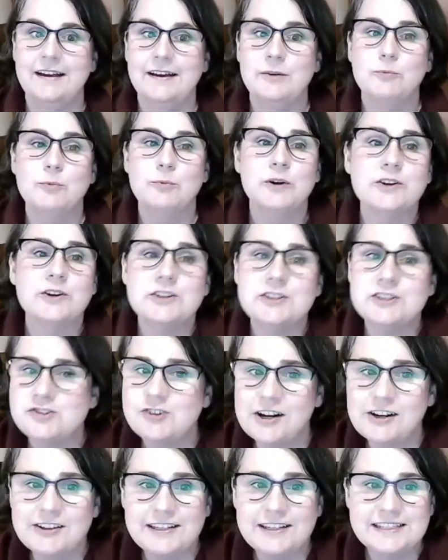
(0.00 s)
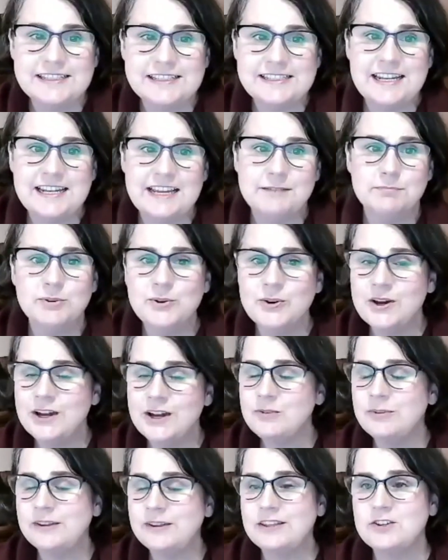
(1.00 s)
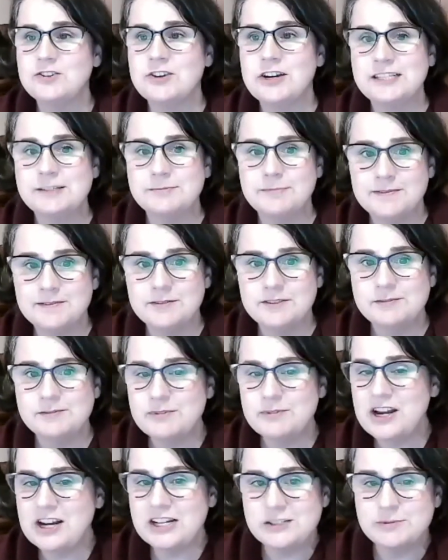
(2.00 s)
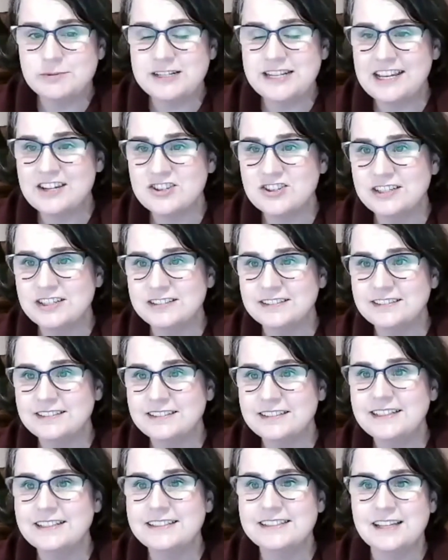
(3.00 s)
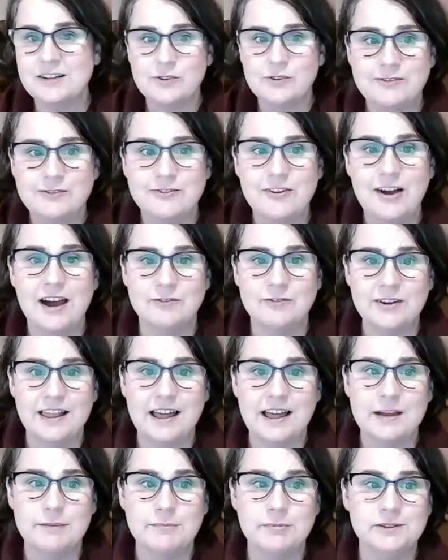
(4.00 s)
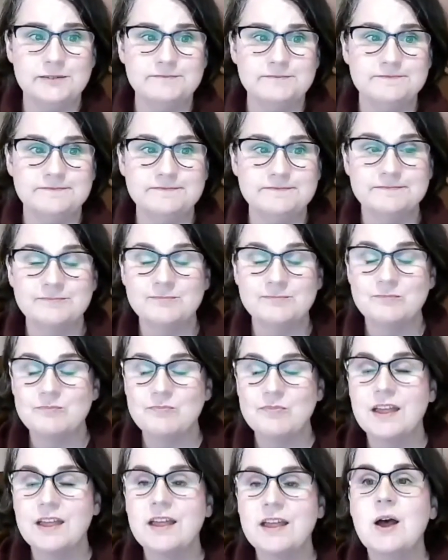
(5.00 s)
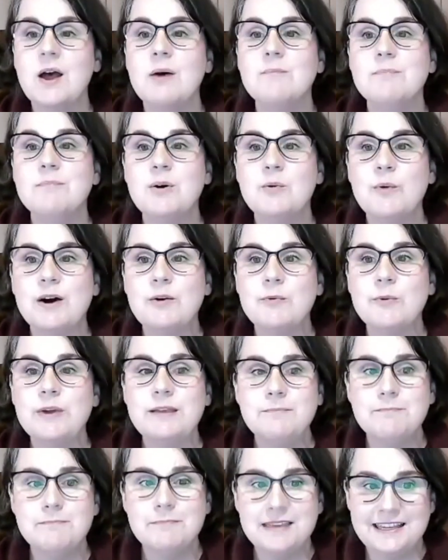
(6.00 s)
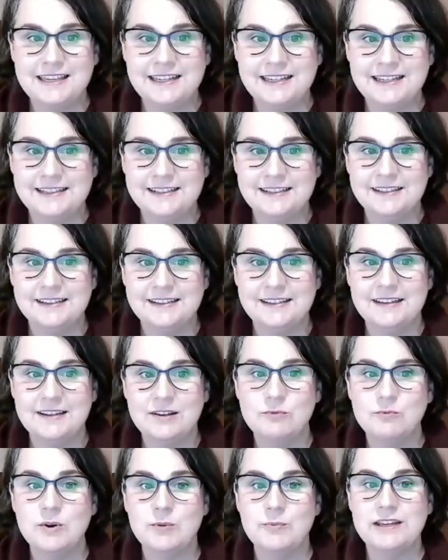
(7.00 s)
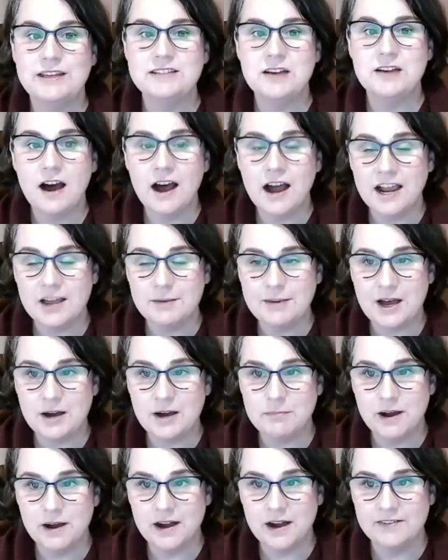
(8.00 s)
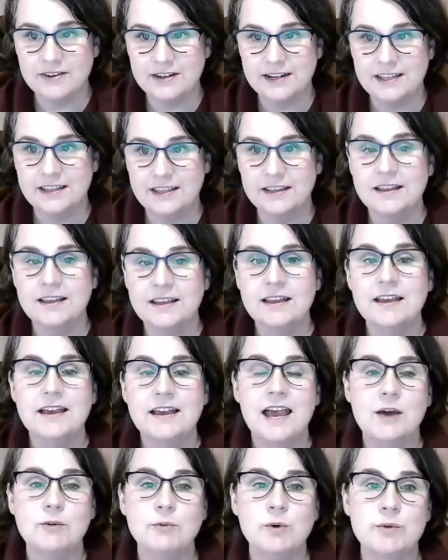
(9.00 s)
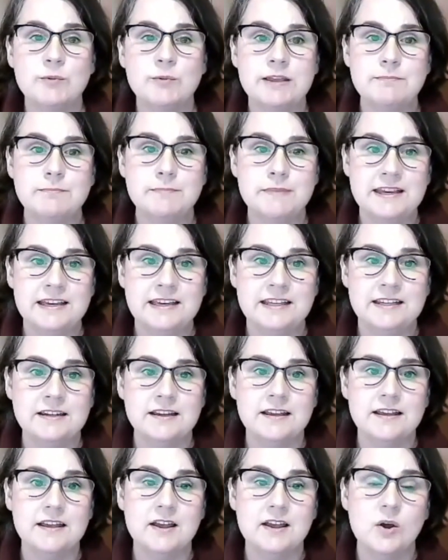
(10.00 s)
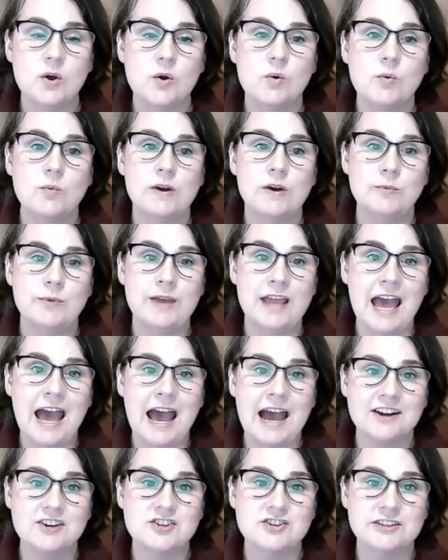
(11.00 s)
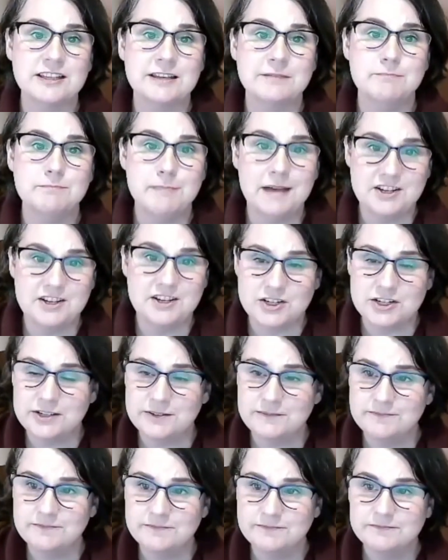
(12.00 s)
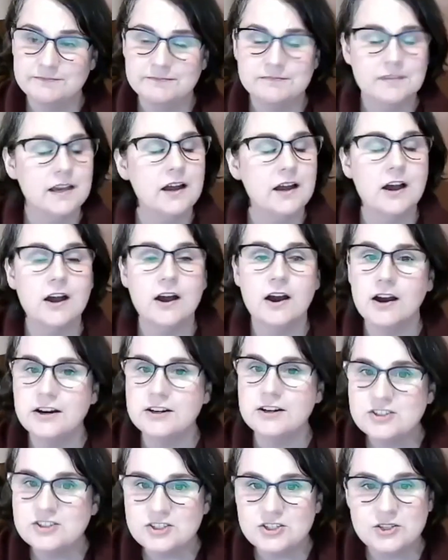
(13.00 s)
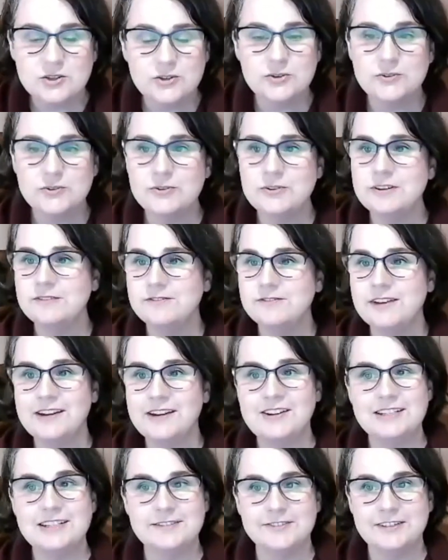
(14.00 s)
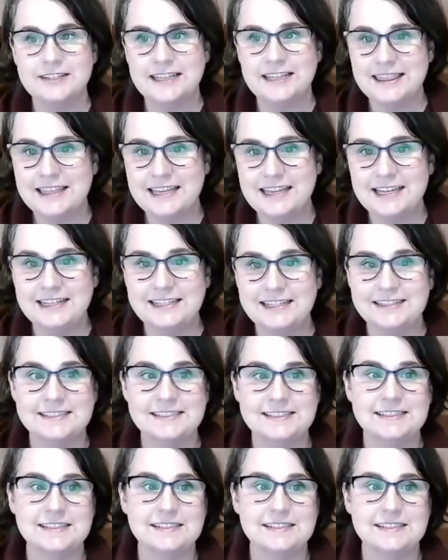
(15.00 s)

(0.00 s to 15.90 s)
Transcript: workers struggling to stay employed when their transportation is unreliable. But what we mean when we talk about poverty and what we mean when we actually measure are two very different things.